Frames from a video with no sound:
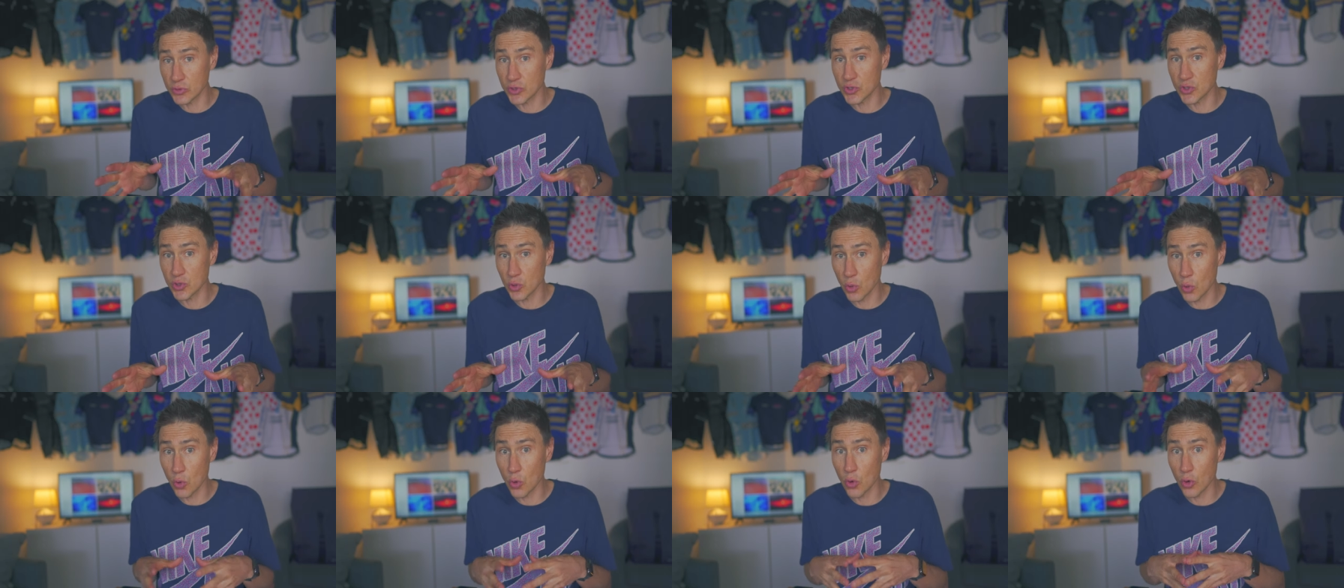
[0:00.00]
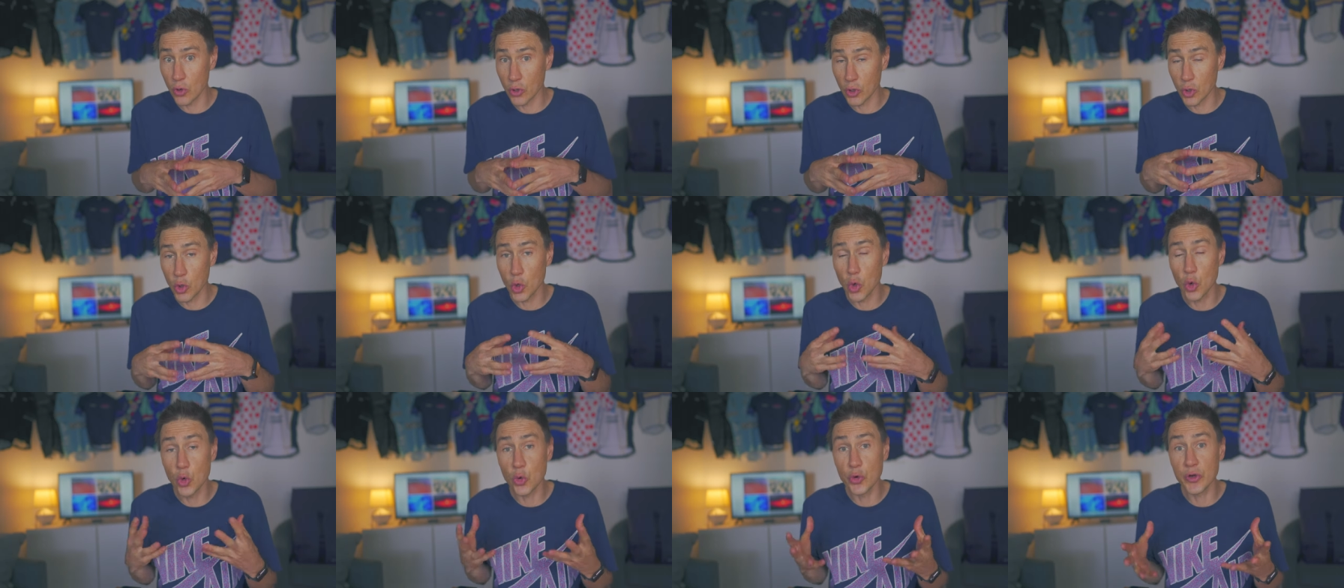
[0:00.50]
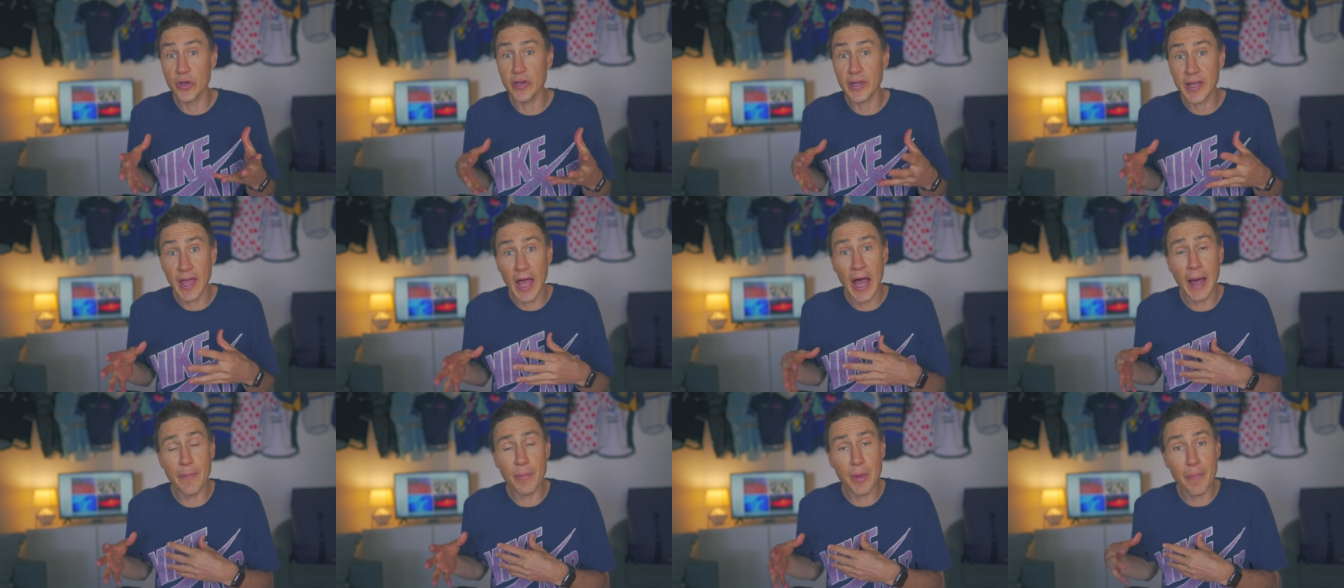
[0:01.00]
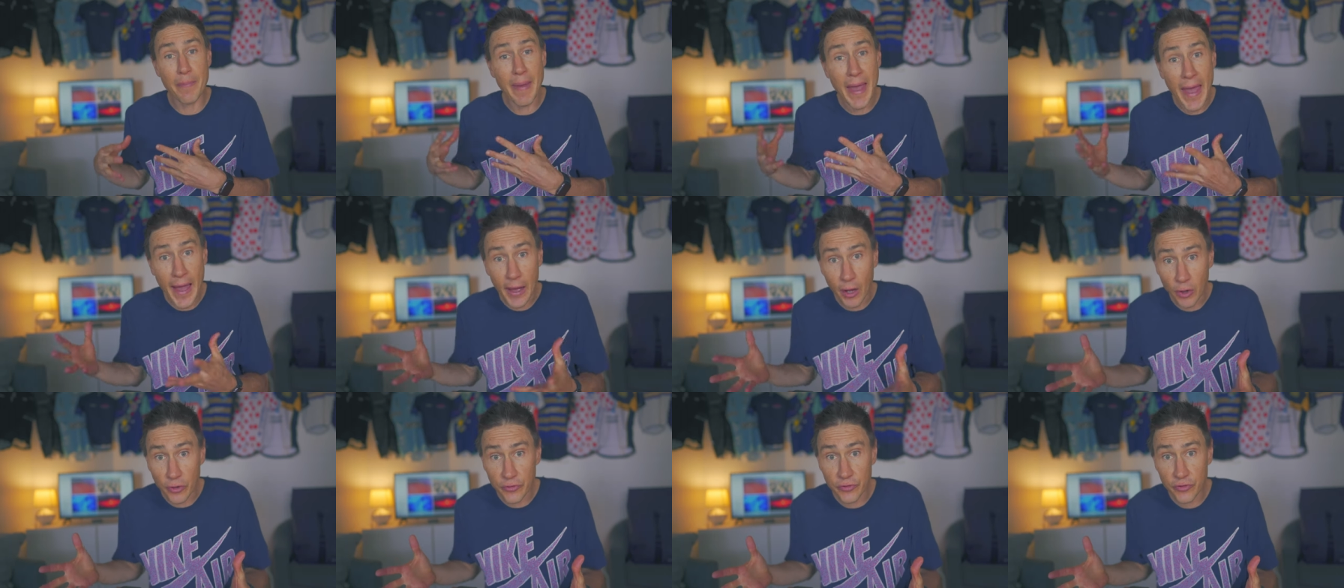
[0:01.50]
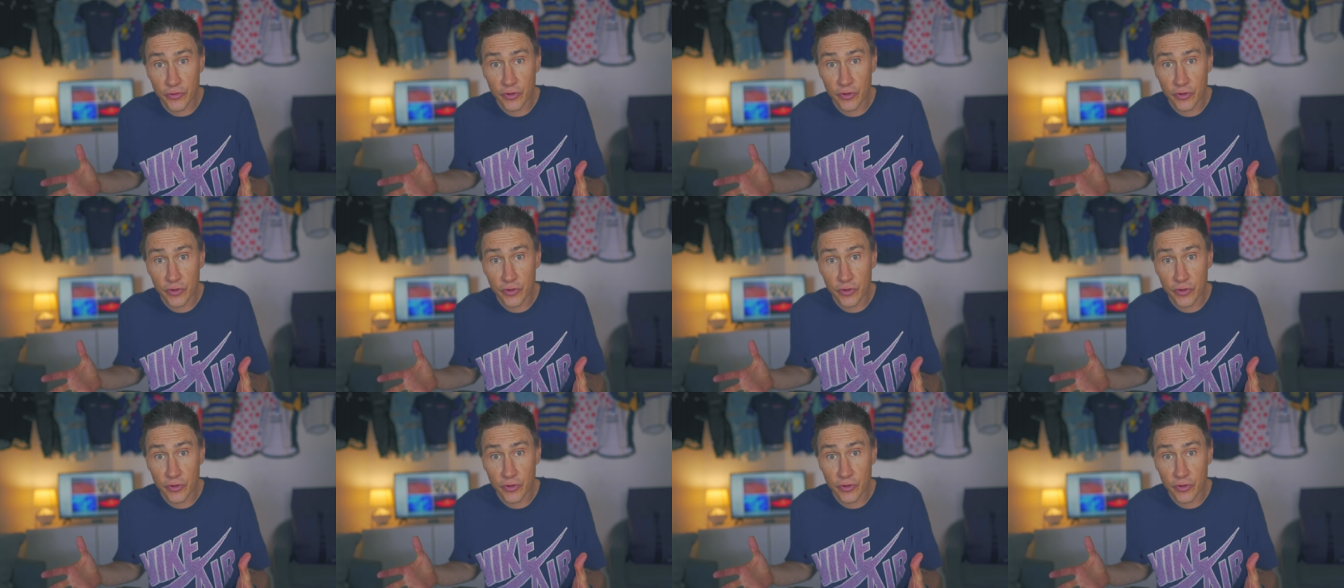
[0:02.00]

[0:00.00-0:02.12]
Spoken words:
sore could come about,